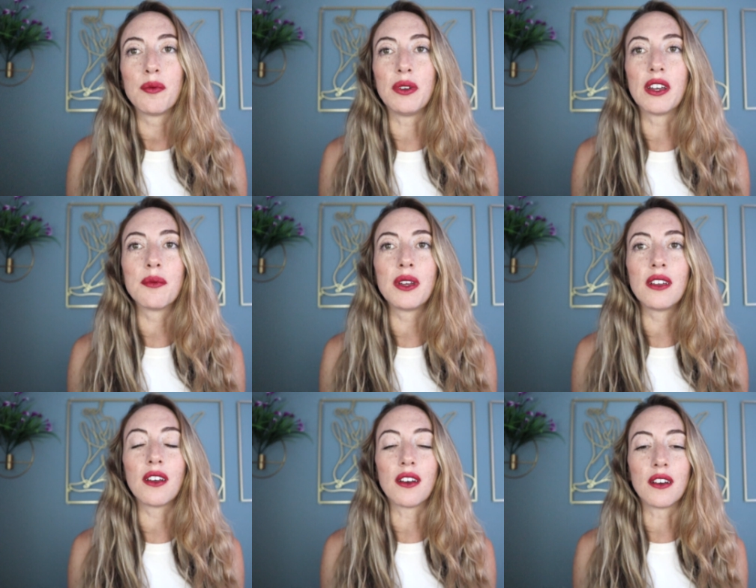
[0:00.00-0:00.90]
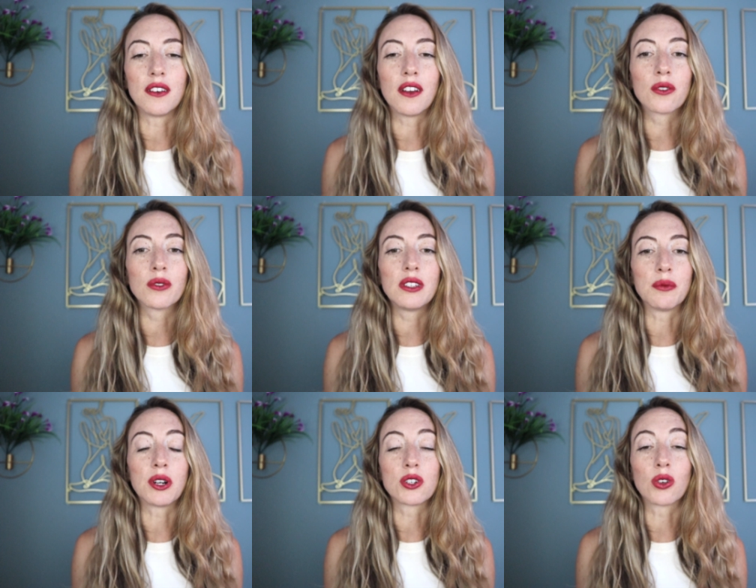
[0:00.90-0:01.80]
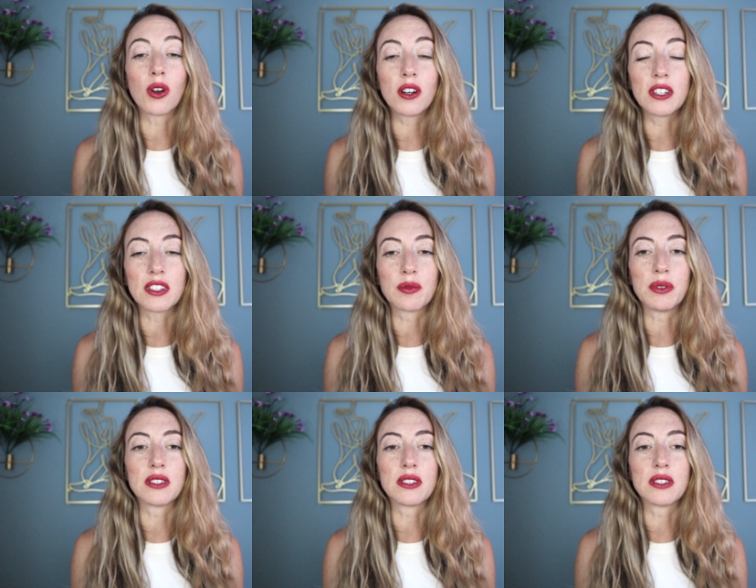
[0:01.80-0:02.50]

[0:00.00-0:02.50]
becoming not only a martial artist,